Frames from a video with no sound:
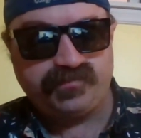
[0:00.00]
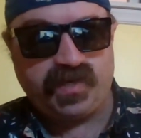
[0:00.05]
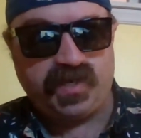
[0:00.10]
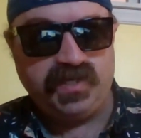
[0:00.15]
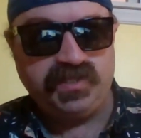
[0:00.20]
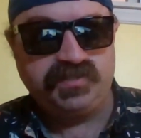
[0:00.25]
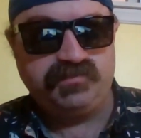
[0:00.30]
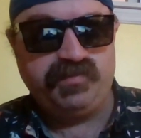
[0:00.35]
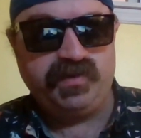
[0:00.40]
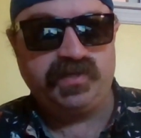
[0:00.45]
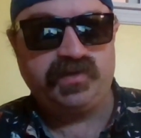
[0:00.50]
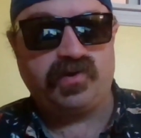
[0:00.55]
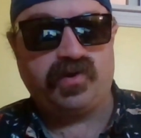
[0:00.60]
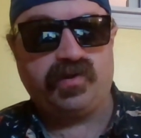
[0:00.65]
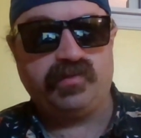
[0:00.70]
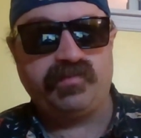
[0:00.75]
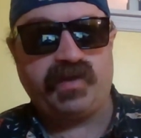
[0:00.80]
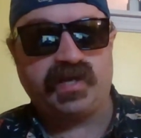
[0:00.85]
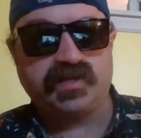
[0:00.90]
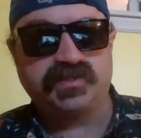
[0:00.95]
He's been
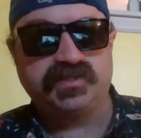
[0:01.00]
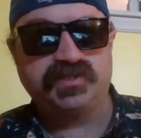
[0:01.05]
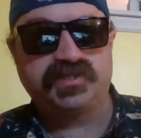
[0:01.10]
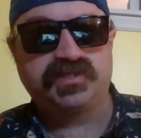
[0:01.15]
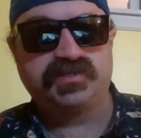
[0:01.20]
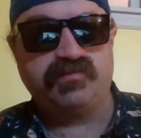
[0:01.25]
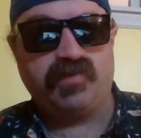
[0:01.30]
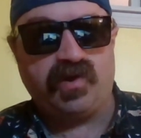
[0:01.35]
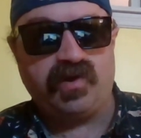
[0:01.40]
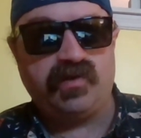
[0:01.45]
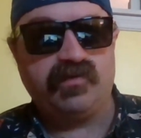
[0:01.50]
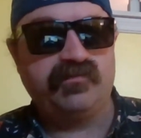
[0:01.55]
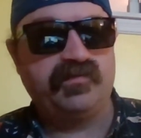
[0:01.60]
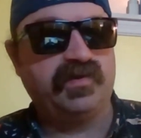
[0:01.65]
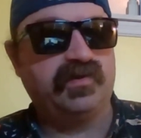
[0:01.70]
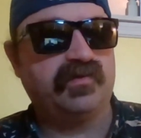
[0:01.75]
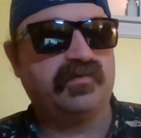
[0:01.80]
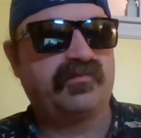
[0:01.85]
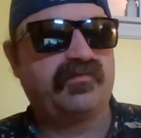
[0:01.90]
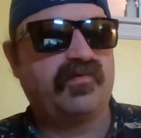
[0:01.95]
called back to
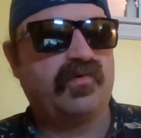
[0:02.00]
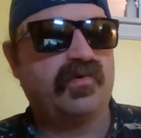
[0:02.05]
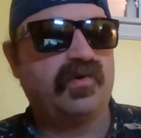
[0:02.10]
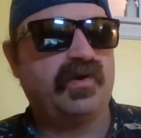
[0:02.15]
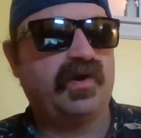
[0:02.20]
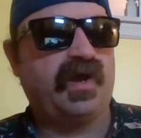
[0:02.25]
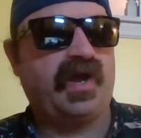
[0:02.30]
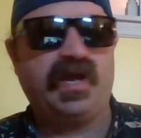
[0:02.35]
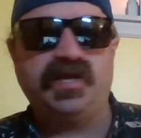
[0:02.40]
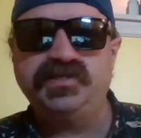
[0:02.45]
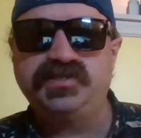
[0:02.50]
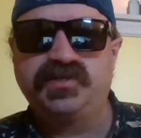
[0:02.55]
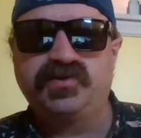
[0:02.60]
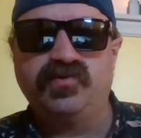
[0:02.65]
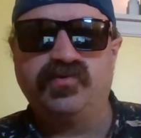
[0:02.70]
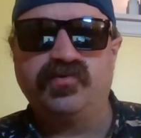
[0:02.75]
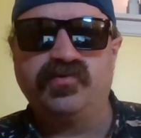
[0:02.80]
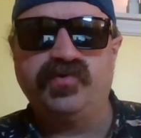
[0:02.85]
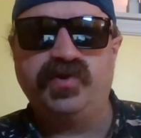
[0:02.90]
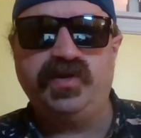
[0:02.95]
Smallville for a high
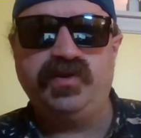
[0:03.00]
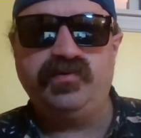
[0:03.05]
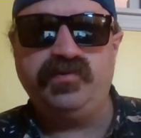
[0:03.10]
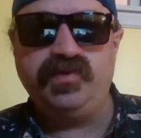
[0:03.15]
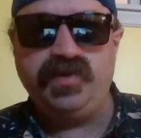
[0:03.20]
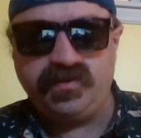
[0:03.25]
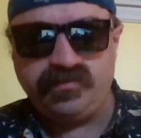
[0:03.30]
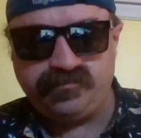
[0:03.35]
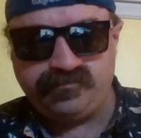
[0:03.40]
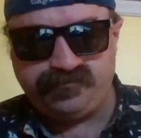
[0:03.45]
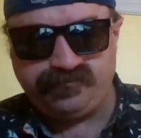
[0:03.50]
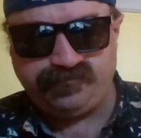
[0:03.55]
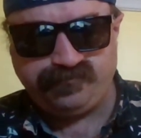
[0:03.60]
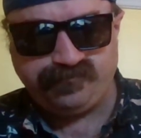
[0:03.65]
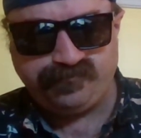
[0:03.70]
school reunion.